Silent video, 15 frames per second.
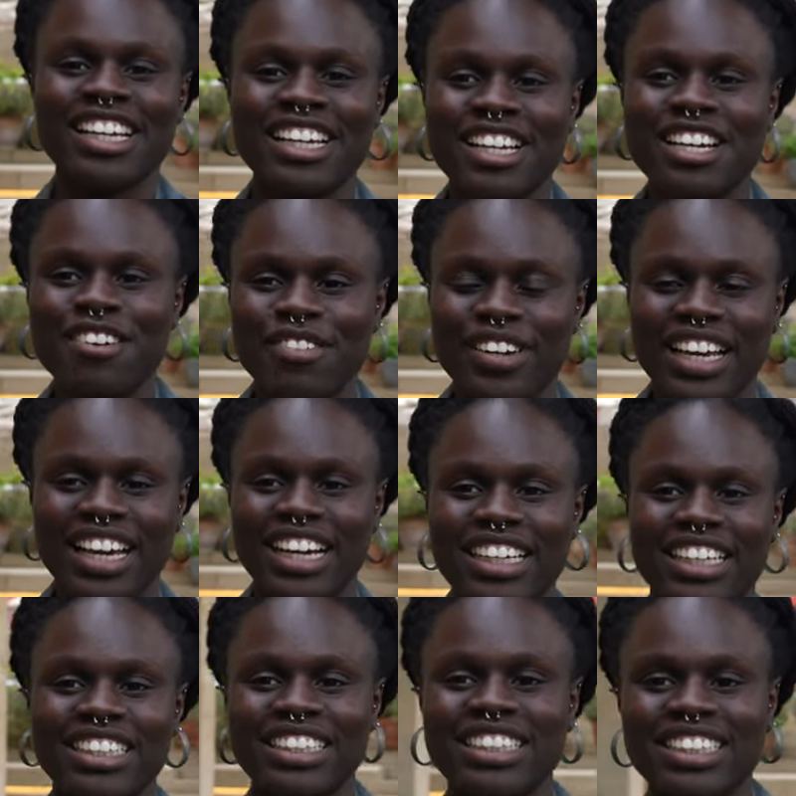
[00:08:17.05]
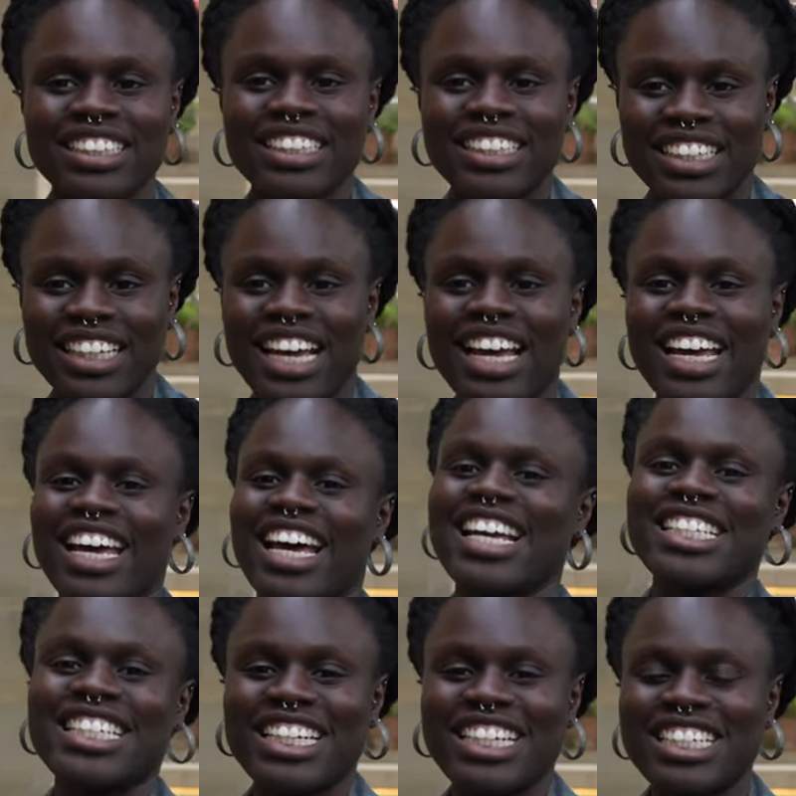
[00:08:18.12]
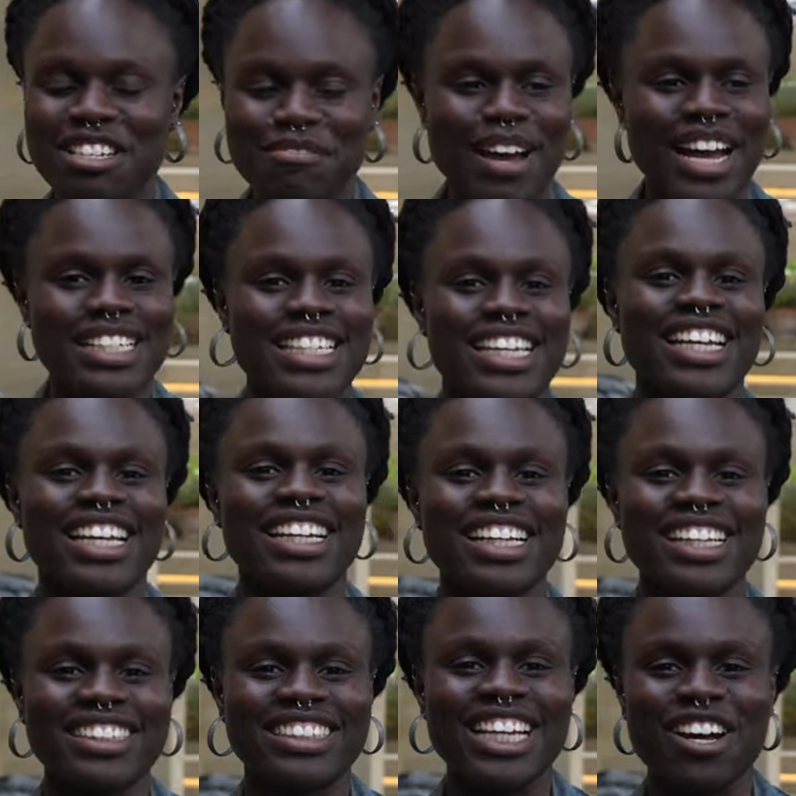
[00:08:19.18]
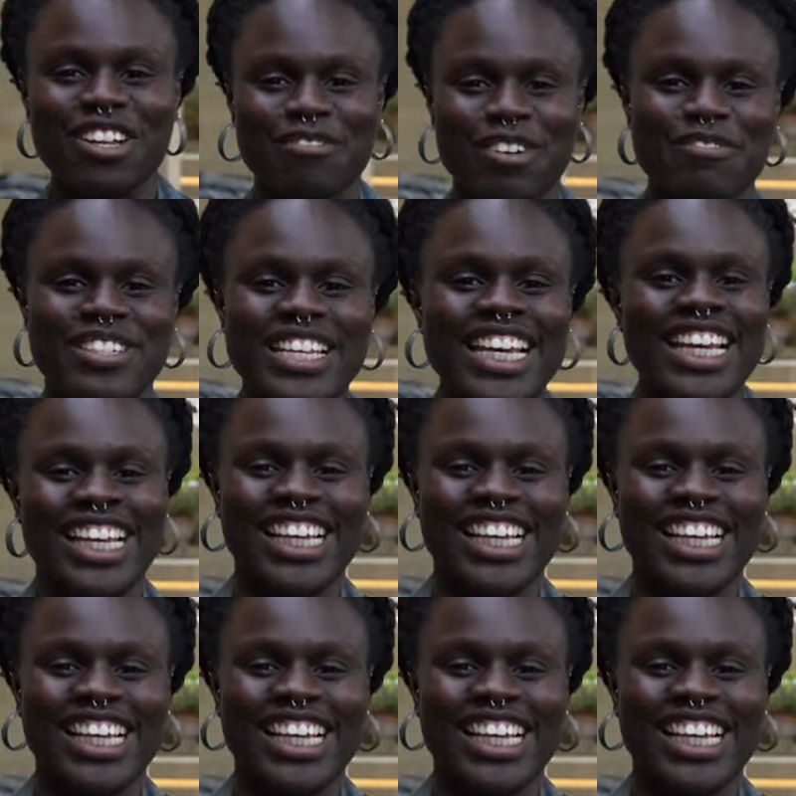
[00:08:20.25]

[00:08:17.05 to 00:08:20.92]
She had but confidence yeah. in you, huh? Yeah, yeah, she, she backed it. Shout out Mumsy.